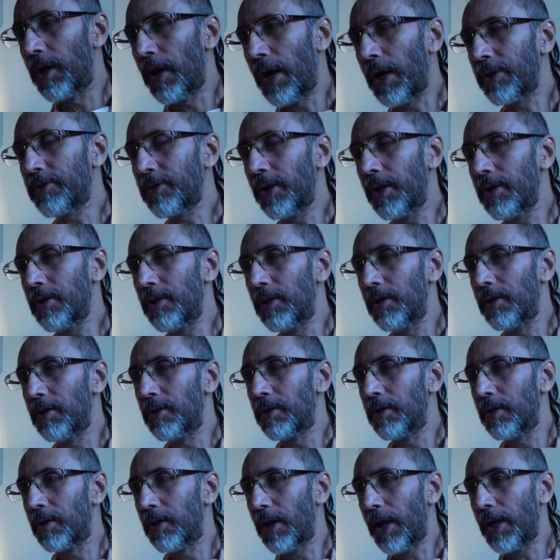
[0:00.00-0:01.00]
as I
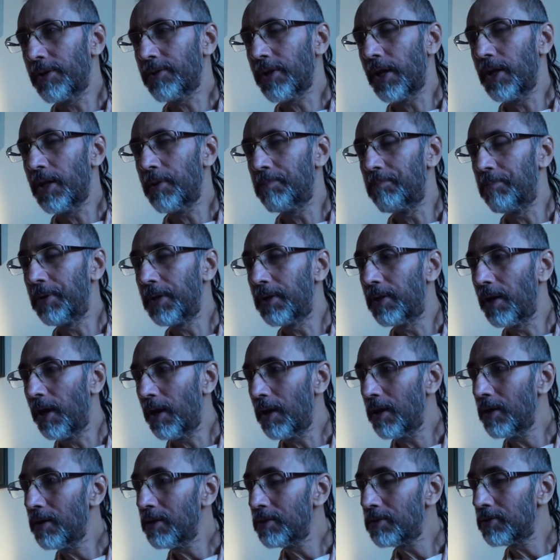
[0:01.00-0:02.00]
have
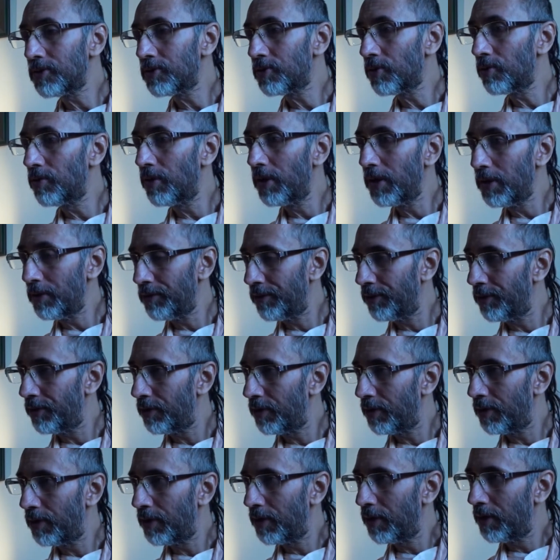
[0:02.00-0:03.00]
begun to live
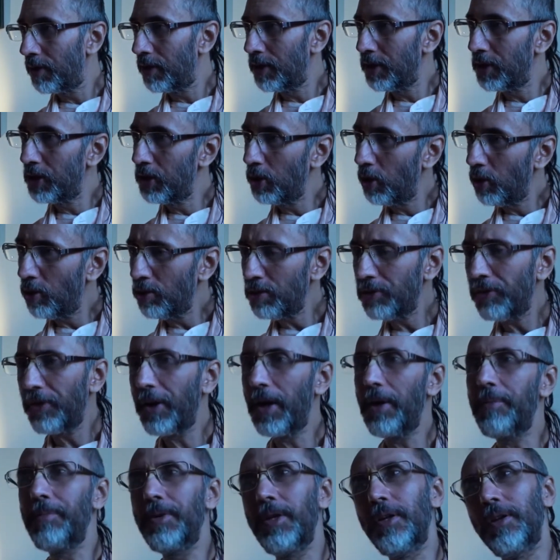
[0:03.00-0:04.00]
your
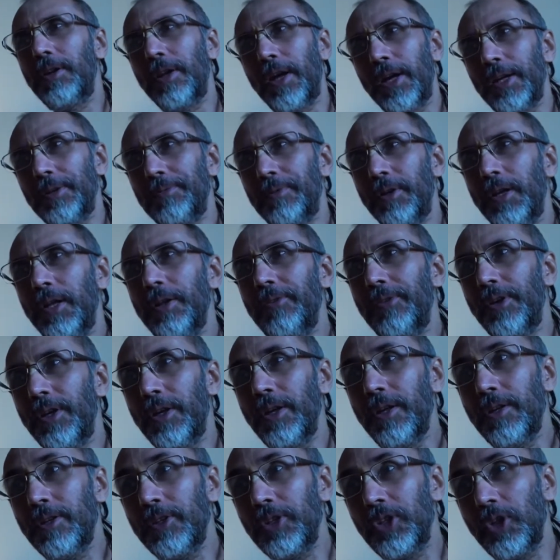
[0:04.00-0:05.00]
family life, live
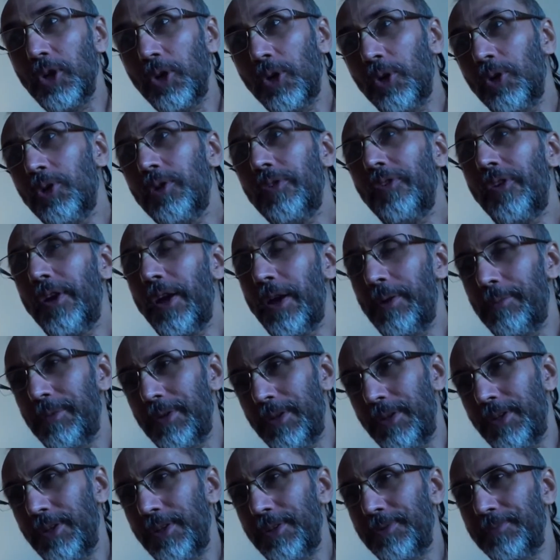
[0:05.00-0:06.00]
in your
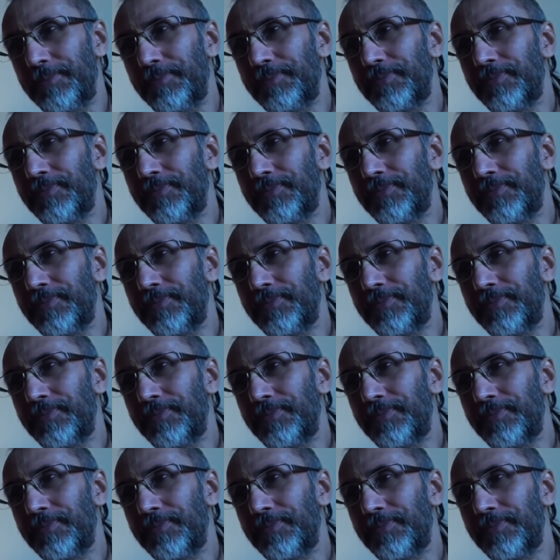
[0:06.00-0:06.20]
family,